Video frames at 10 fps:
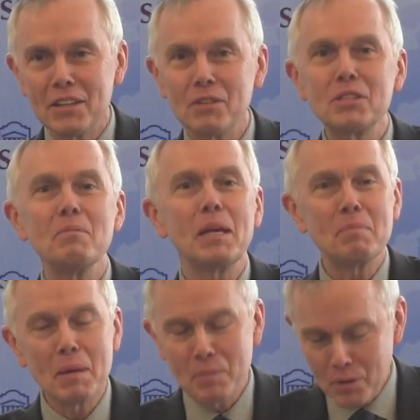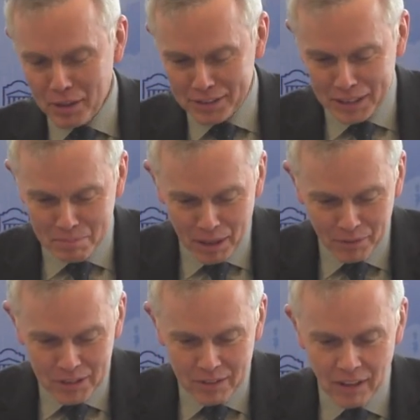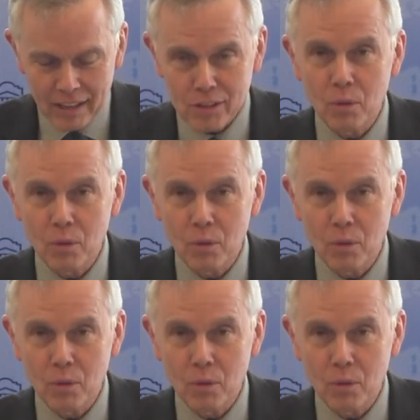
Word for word: You don't see many people crossing the breakfast divide.